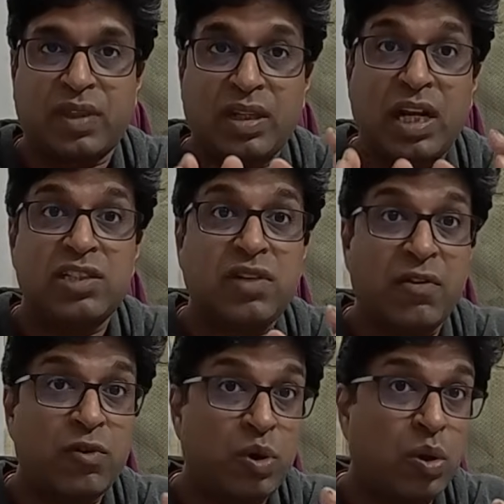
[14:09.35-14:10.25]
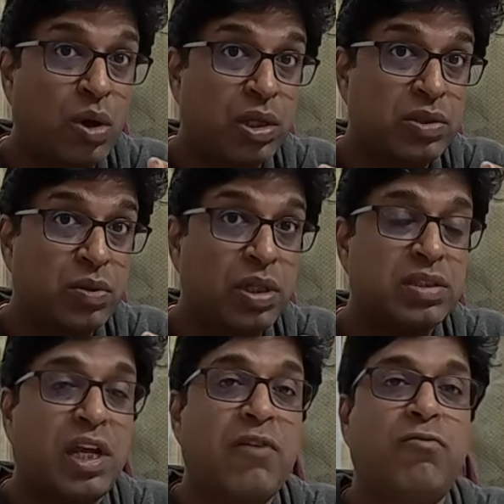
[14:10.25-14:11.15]
That's why fludrocortisone is
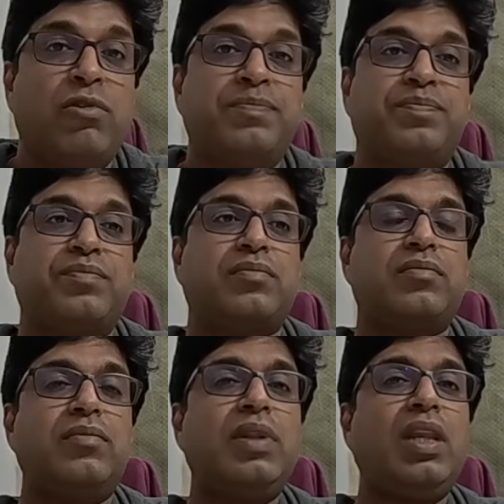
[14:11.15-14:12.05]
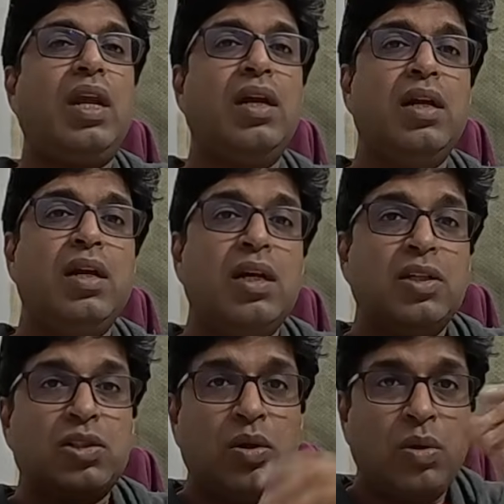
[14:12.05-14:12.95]
helpful.
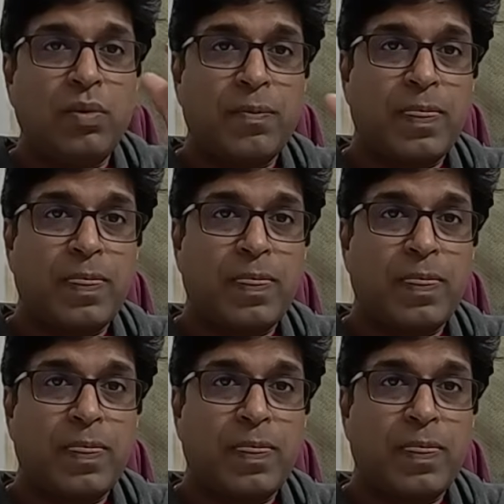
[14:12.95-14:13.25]
So